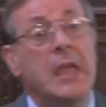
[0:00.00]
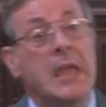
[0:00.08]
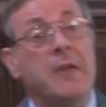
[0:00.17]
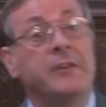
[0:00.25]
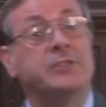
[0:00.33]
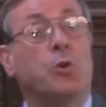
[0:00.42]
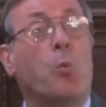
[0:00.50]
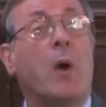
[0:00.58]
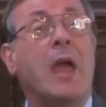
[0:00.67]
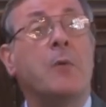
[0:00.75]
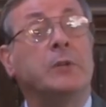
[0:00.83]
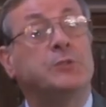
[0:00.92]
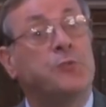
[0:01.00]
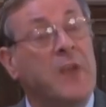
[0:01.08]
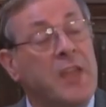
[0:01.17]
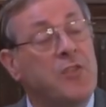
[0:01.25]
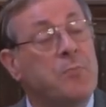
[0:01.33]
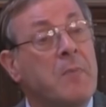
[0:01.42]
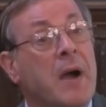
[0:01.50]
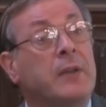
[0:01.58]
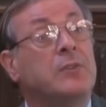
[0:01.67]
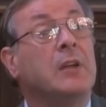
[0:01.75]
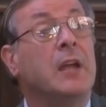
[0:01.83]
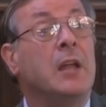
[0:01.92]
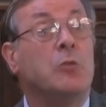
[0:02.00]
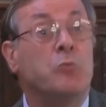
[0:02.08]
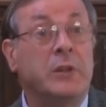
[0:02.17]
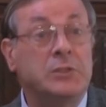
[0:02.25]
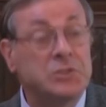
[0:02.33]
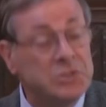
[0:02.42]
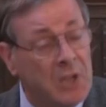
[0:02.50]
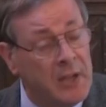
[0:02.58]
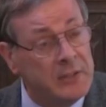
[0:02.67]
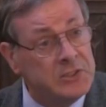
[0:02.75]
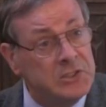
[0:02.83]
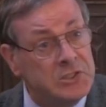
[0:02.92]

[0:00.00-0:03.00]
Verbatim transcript: Here is a way in which faith might enrich science.